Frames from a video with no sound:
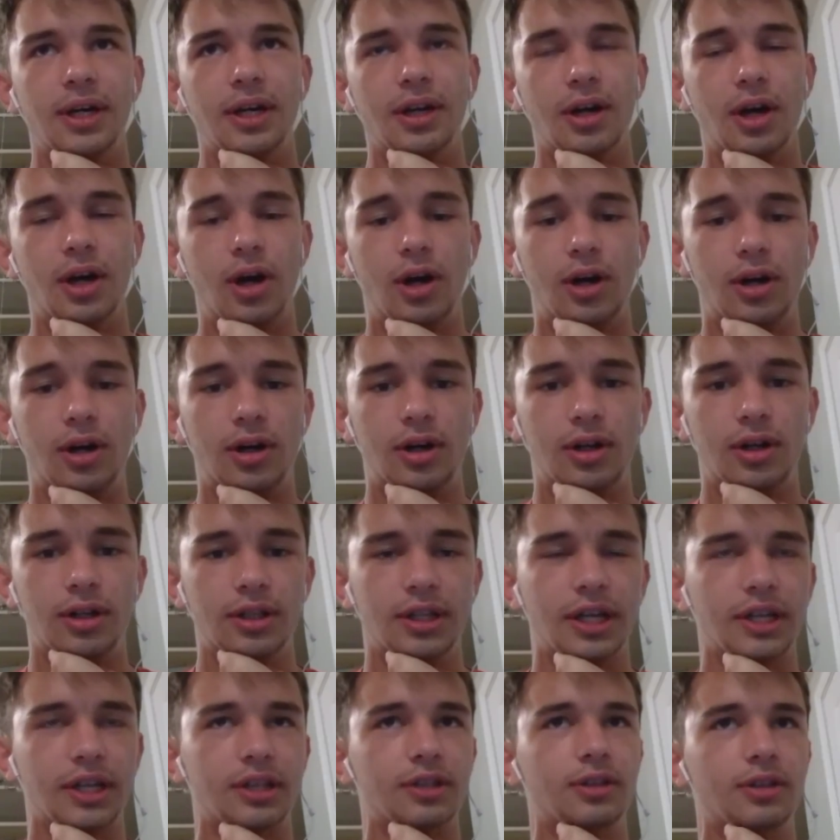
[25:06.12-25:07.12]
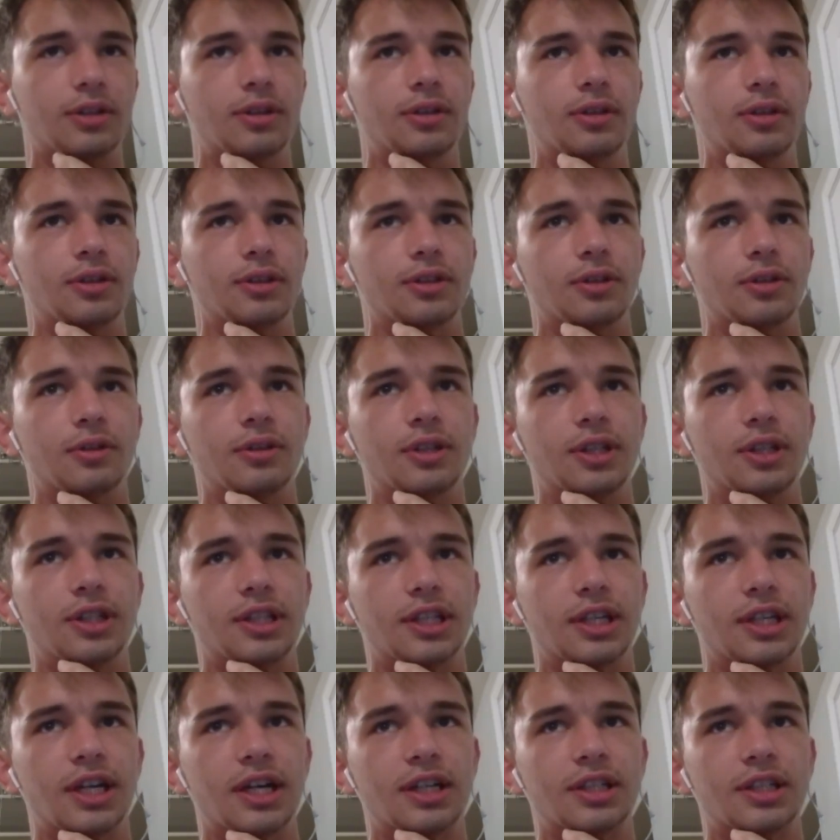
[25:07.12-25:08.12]
all like the only thing
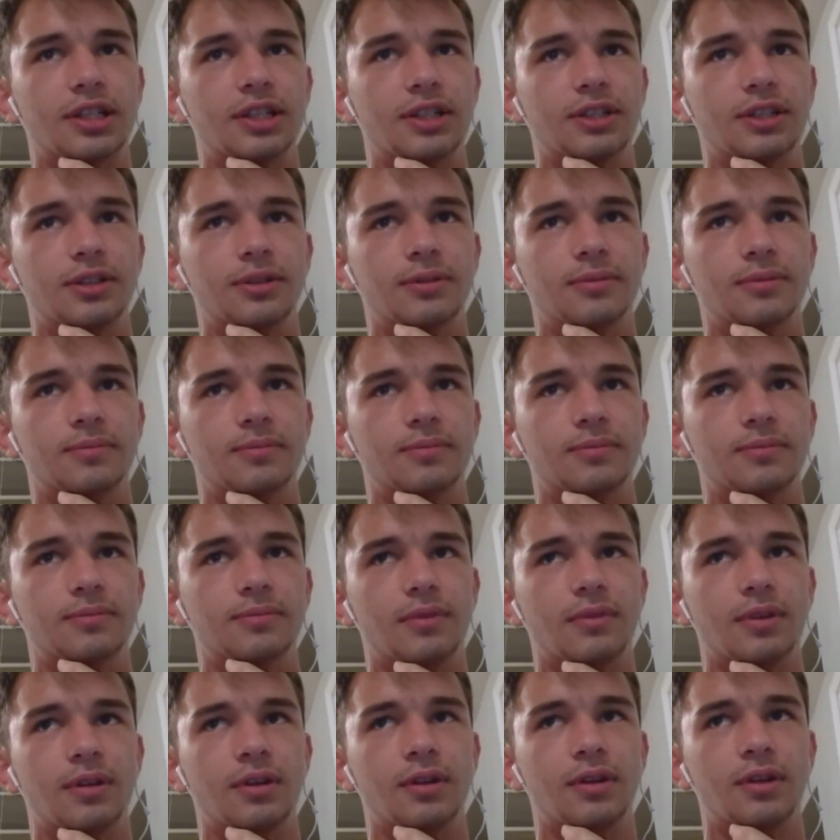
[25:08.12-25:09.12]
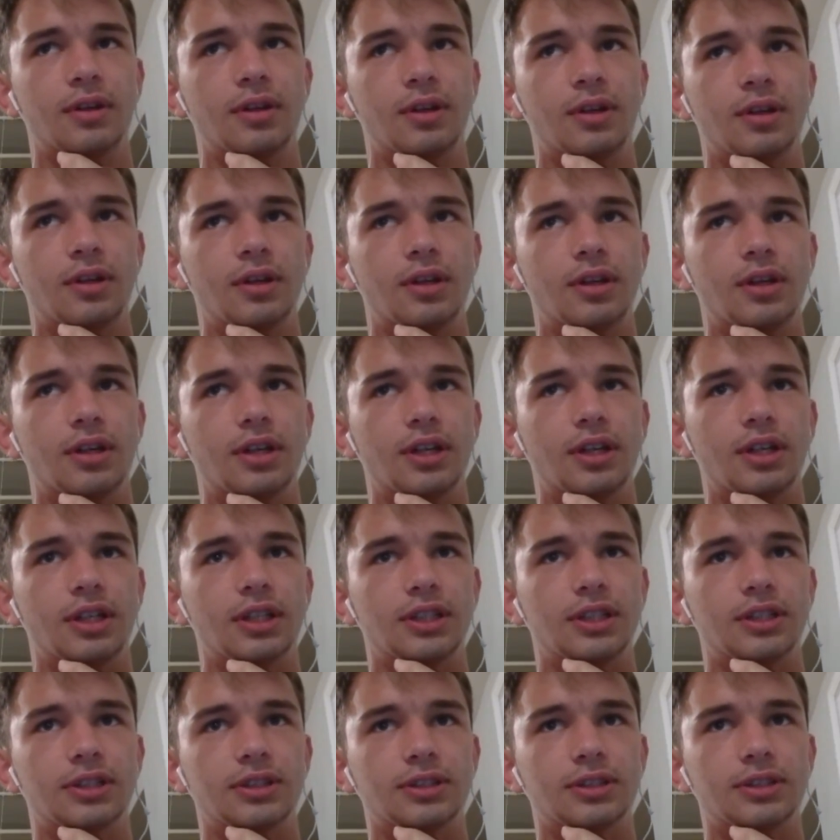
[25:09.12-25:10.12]
I can do
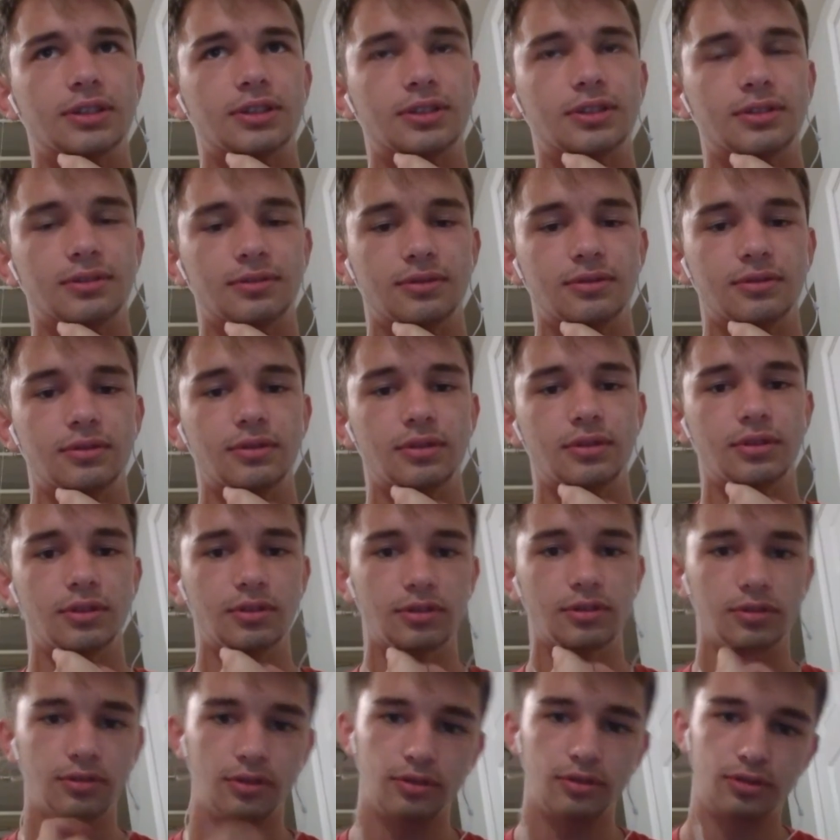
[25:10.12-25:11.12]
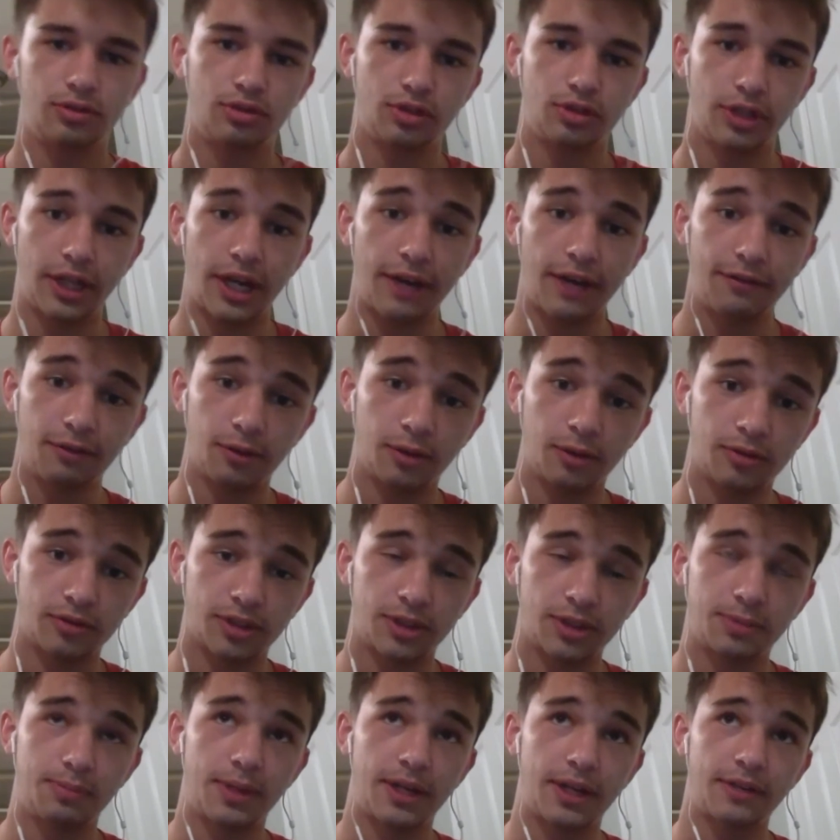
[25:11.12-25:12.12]
is treat everyone
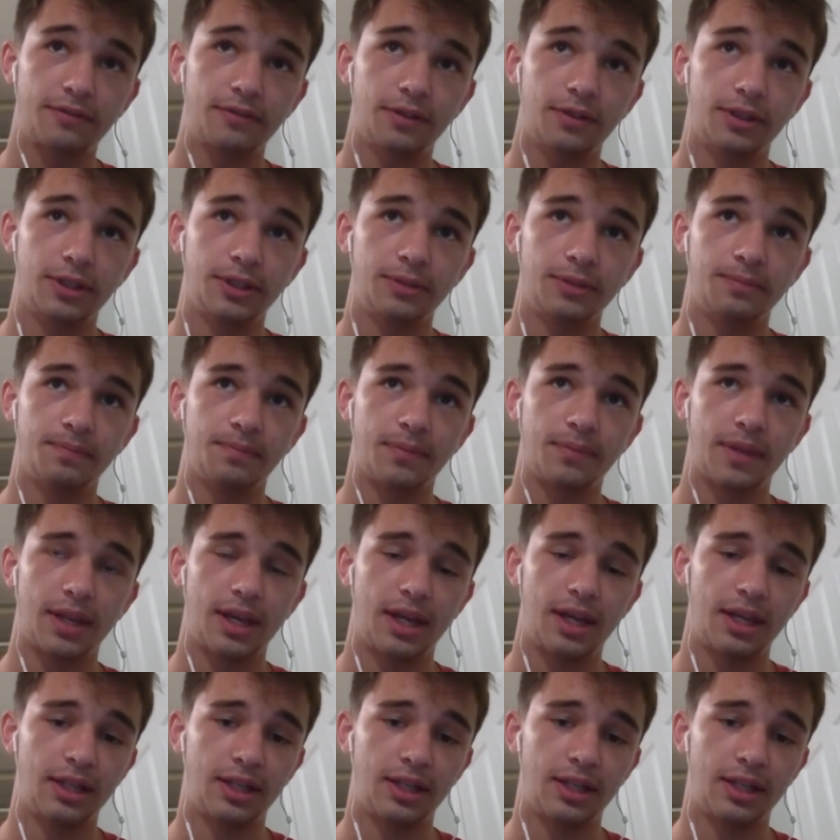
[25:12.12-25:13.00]
respectfully and like